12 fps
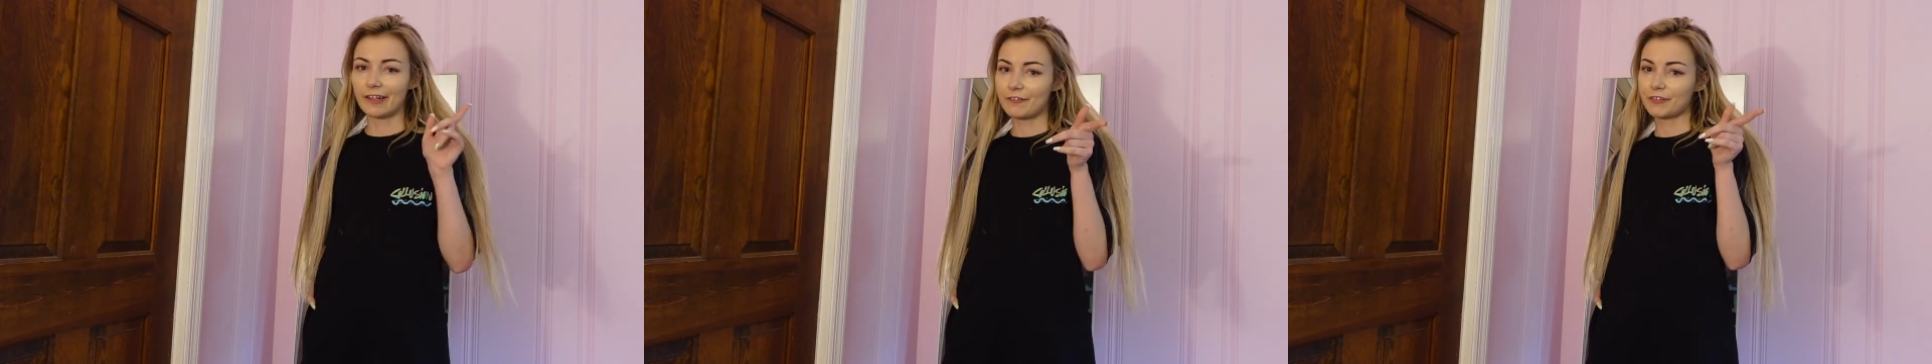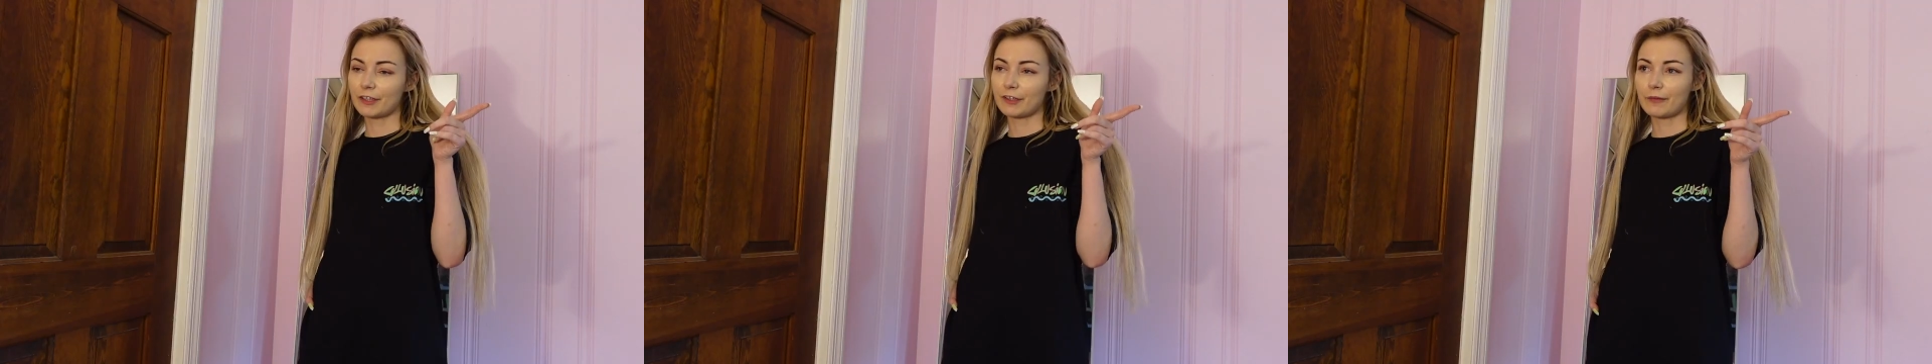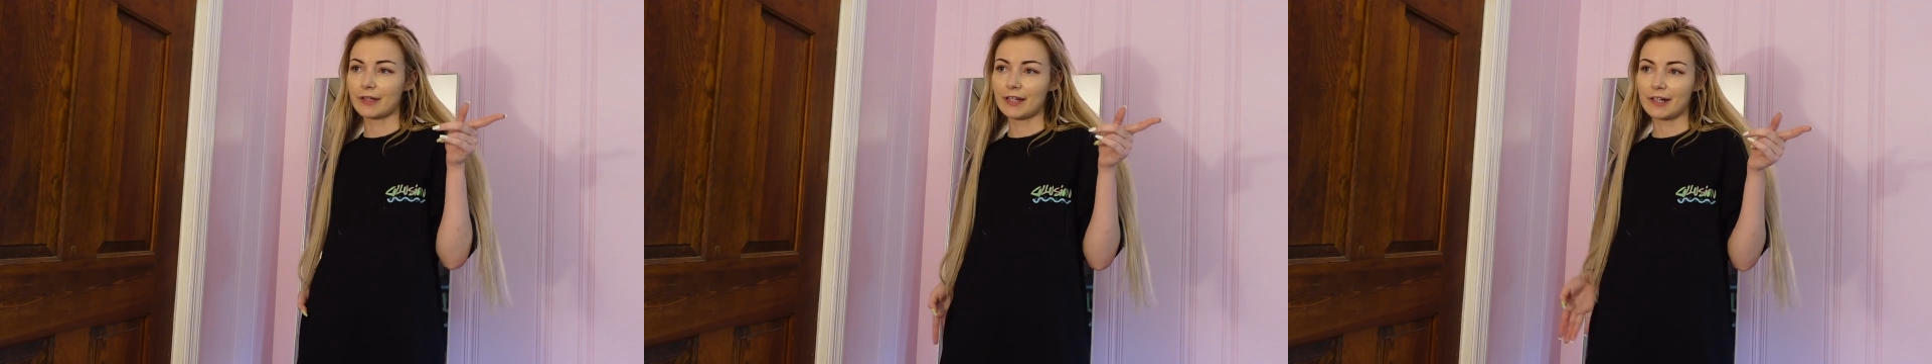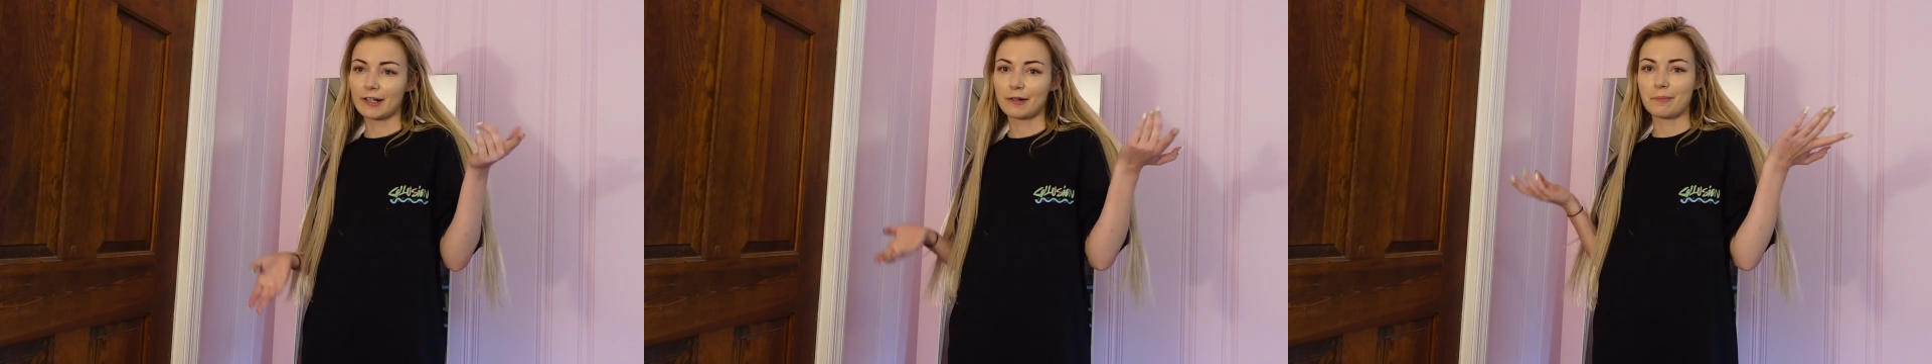If you're new
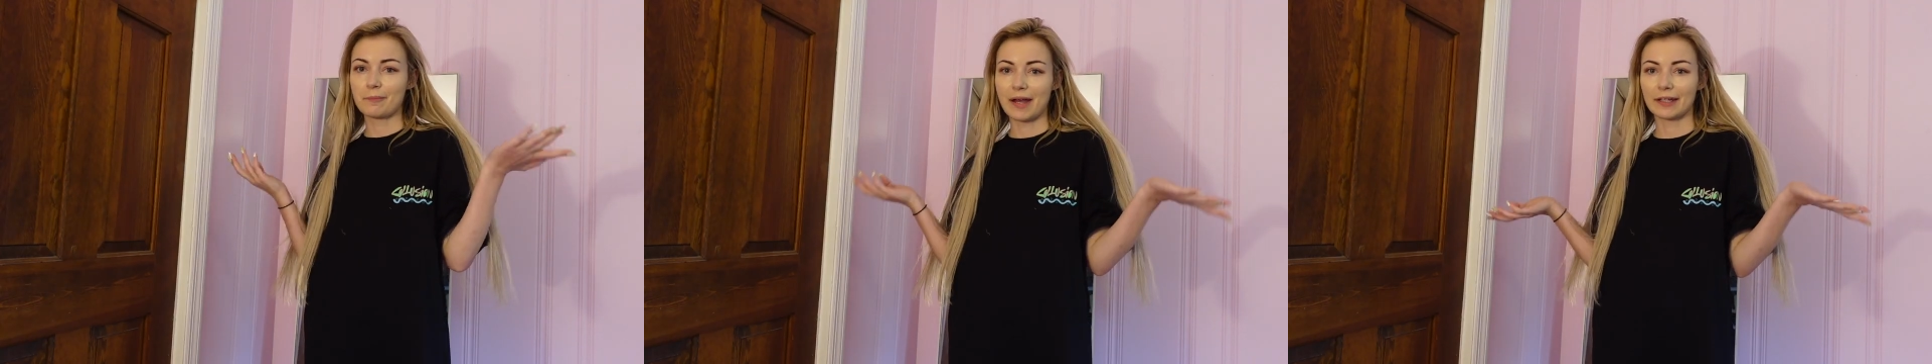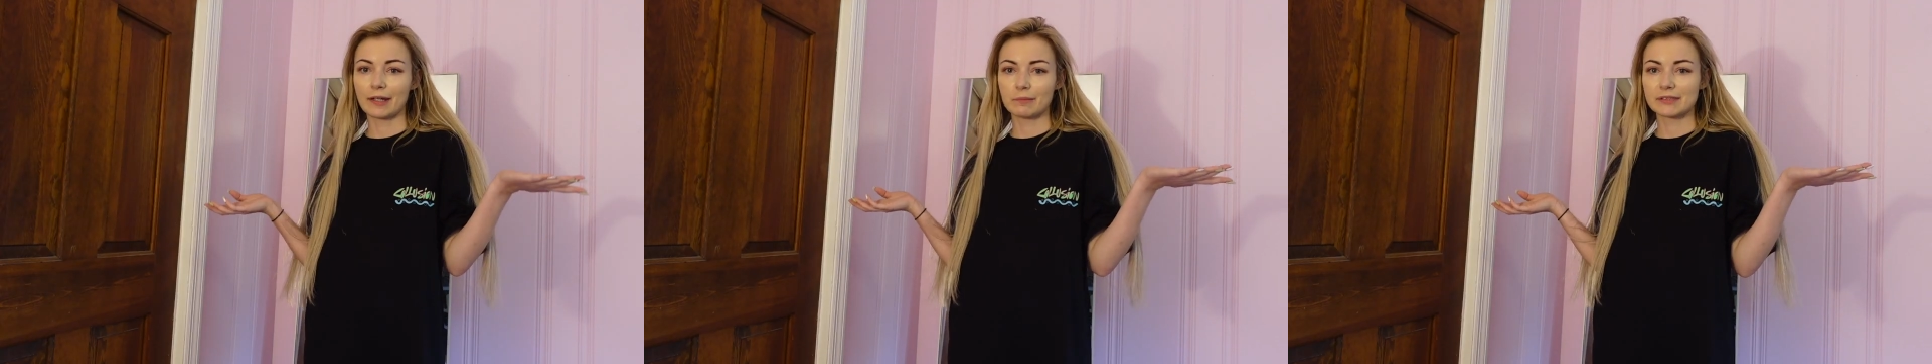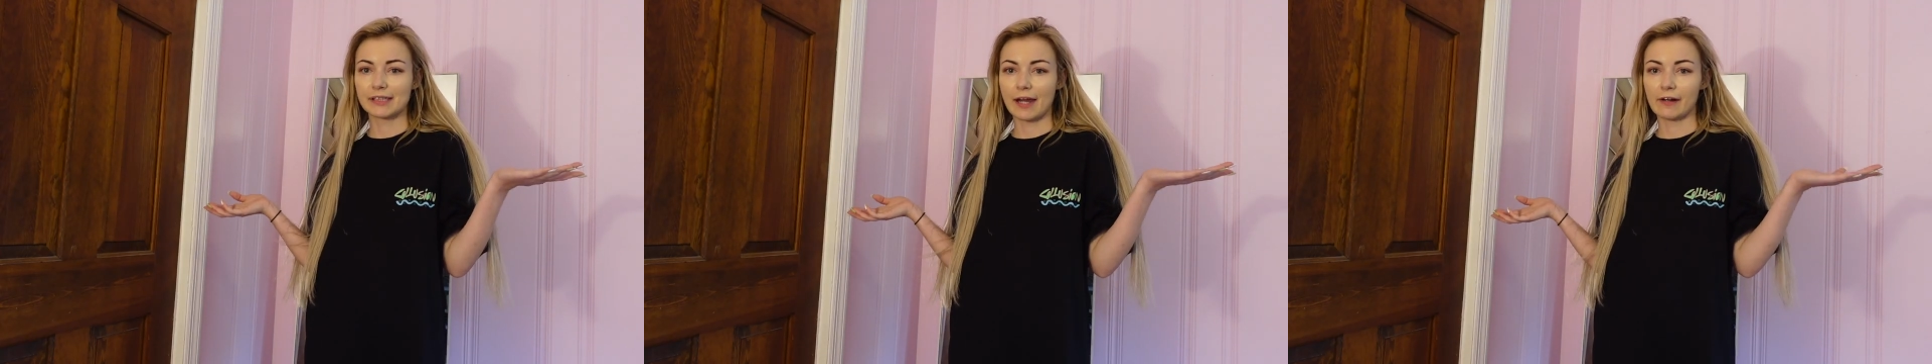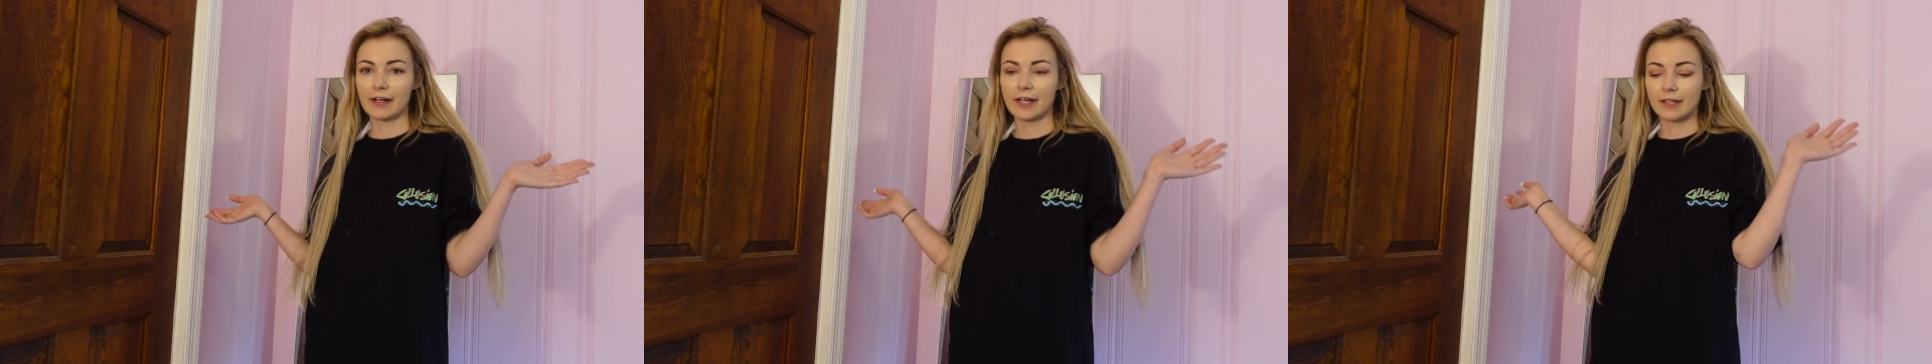here, my name's
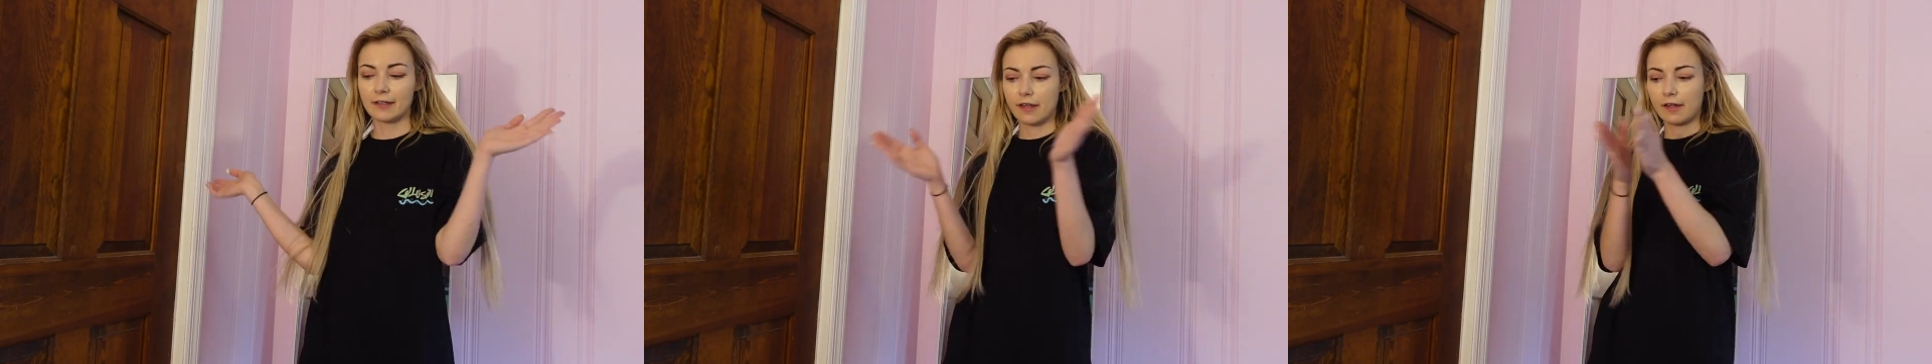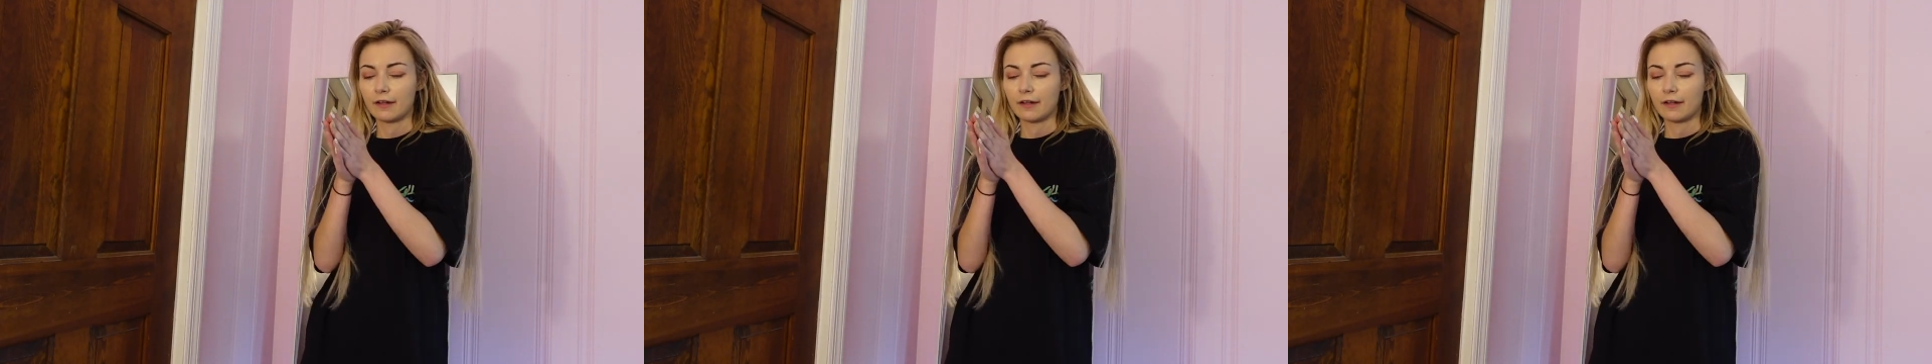Kerry.